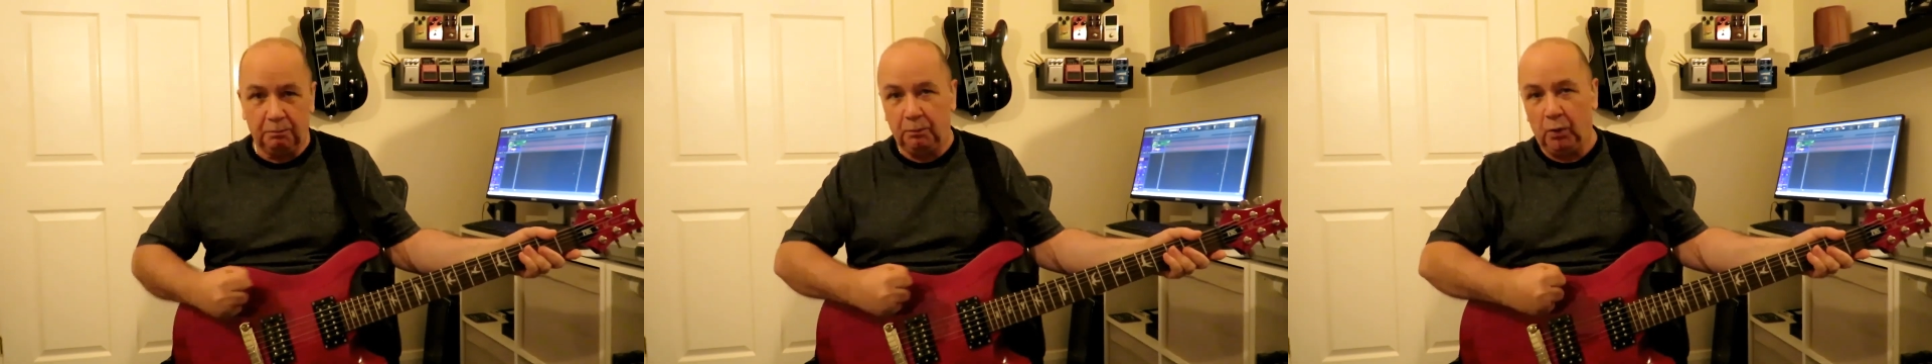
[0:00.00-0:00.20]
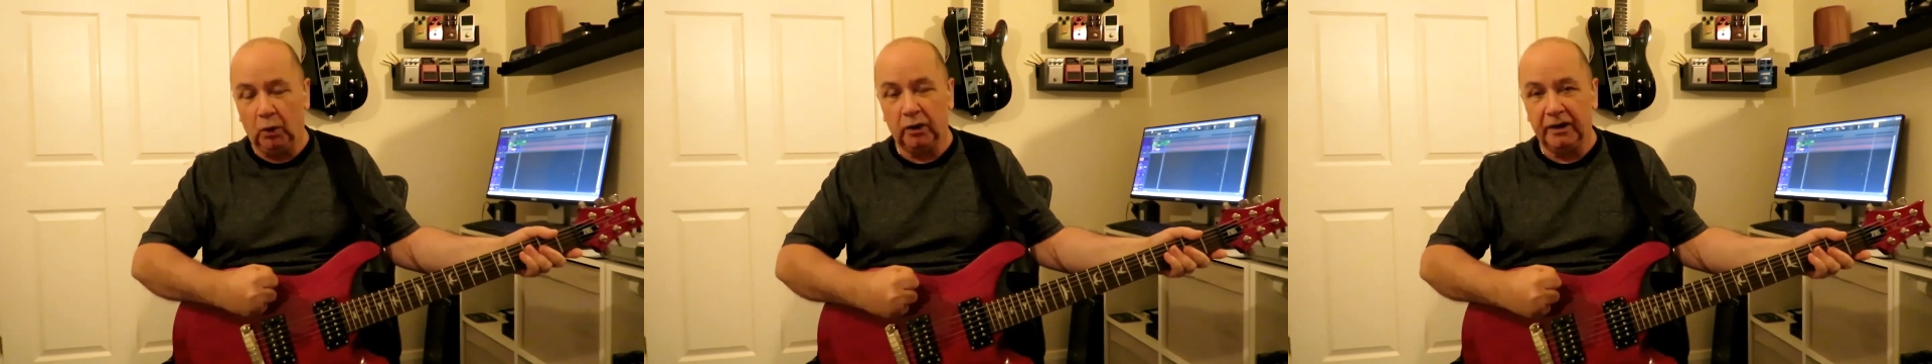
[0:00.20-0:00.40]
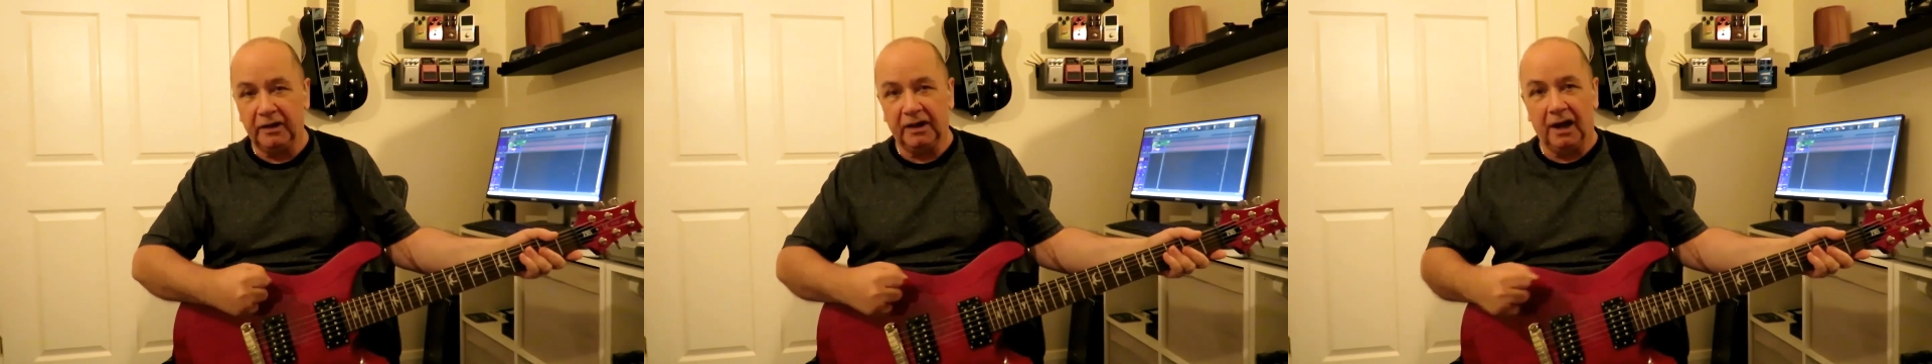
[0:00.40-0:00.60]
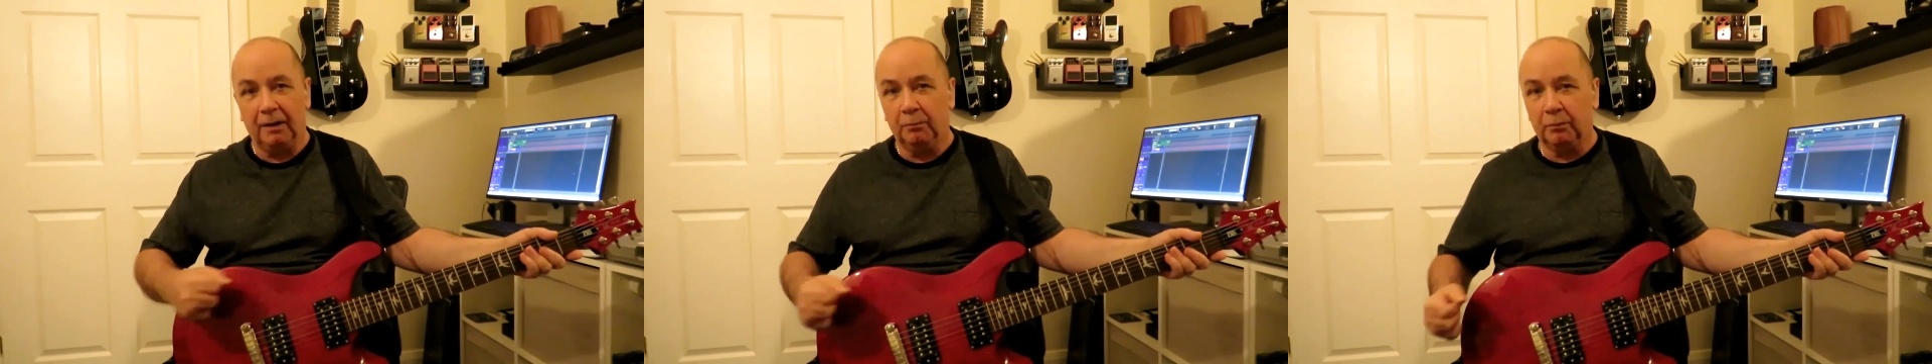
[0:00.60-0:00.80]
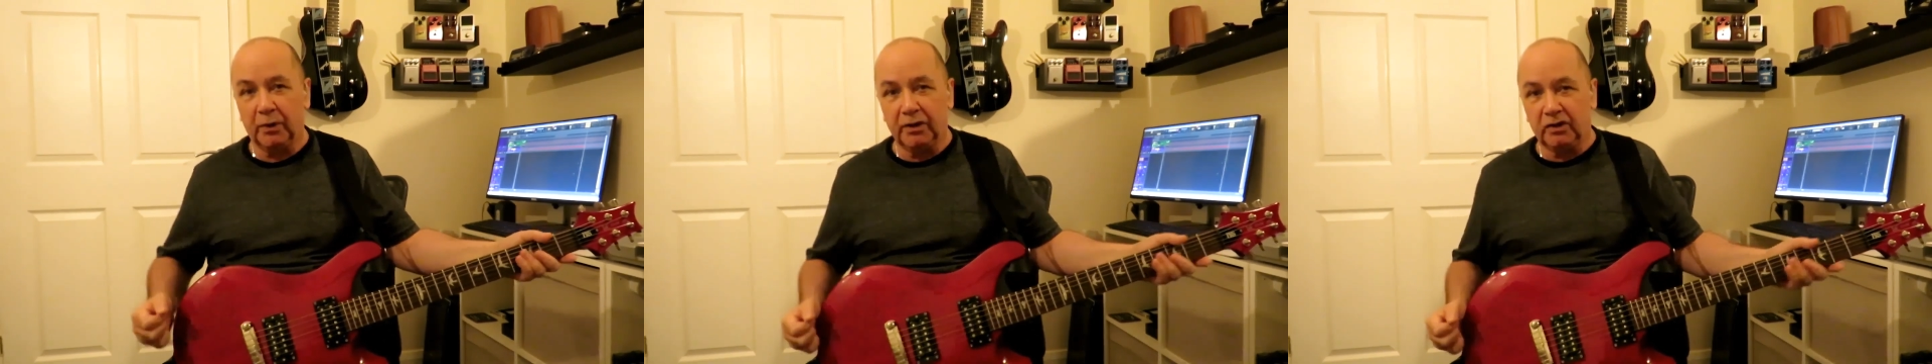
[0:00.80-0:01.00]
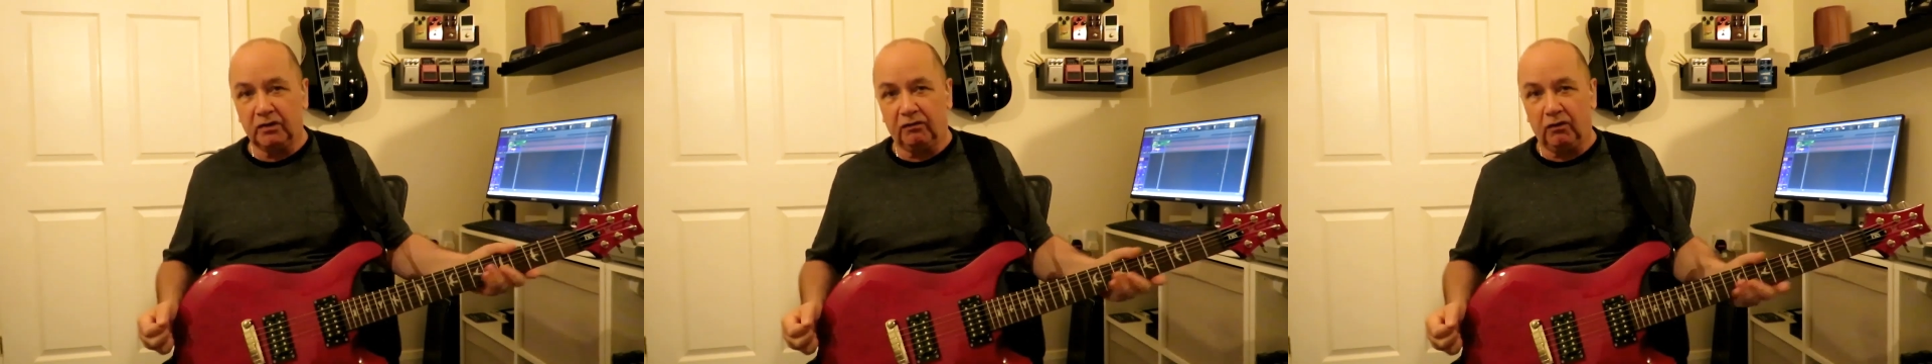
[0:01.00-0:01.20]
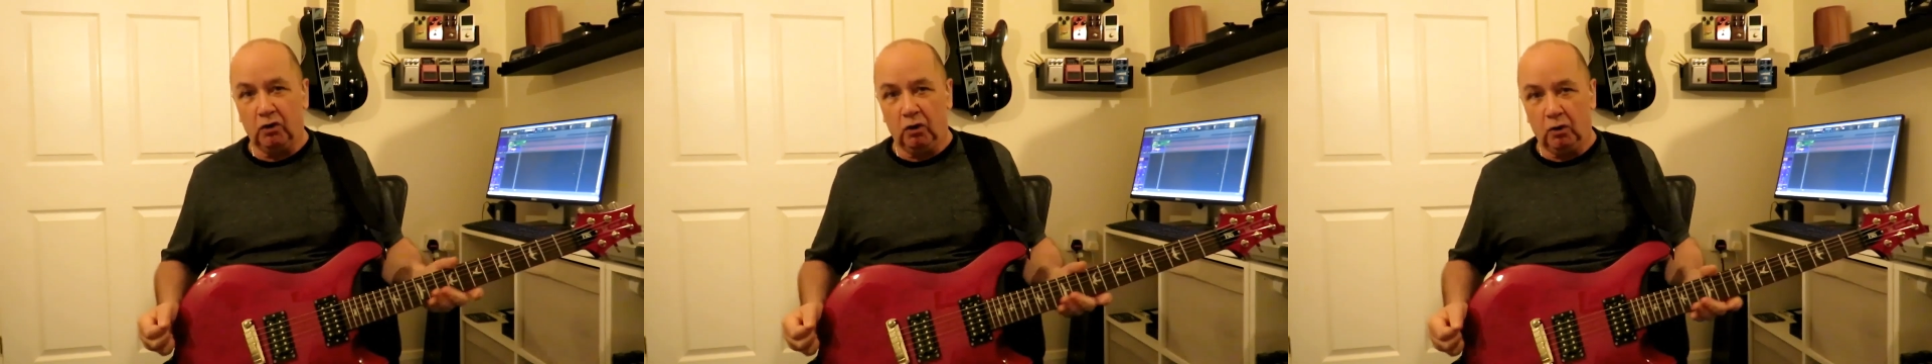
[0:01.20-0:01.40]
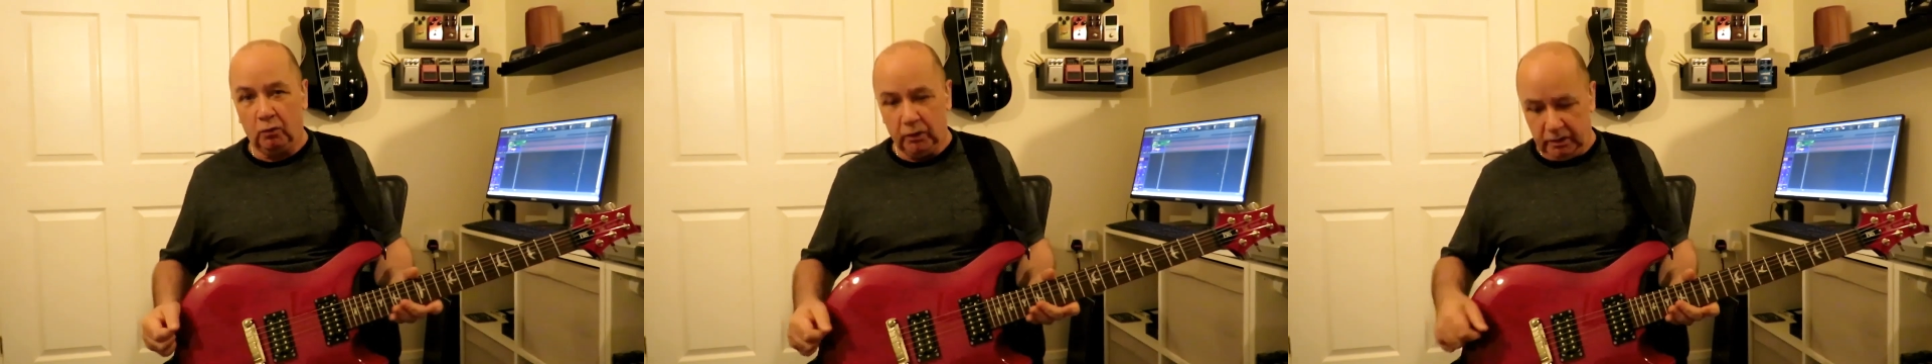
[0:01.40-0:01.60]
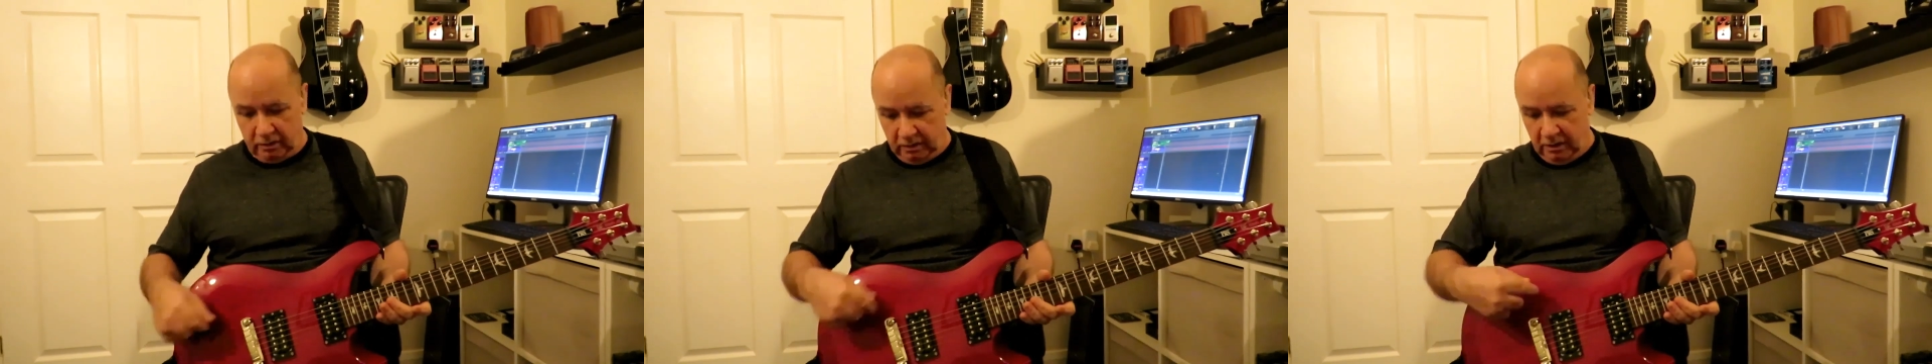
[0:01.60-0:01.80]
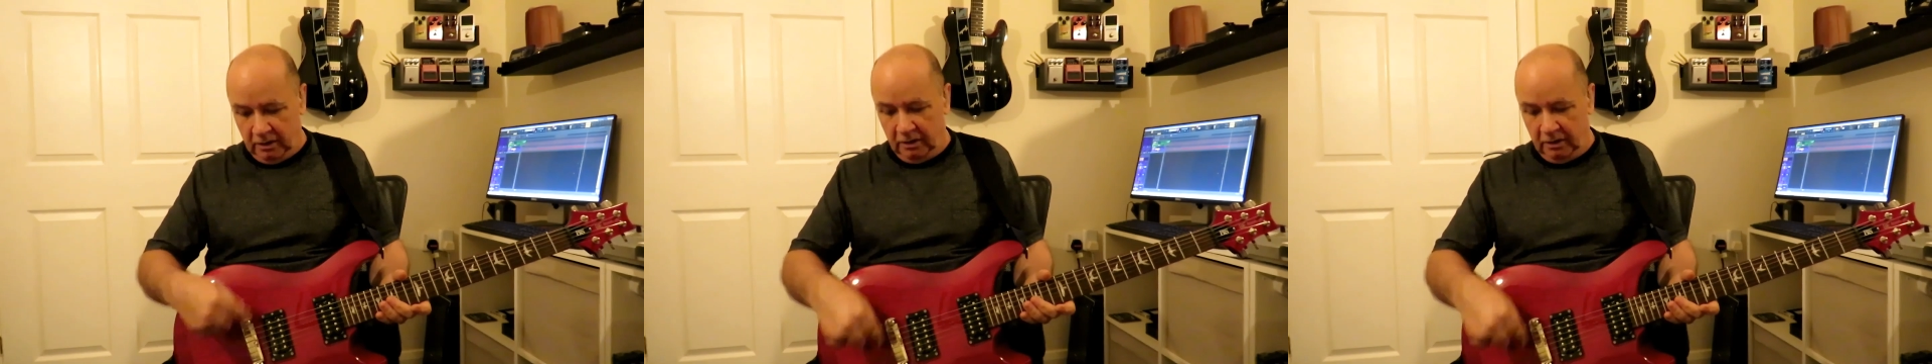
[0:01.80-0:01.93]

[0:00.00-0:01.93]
pulling that bridge forward,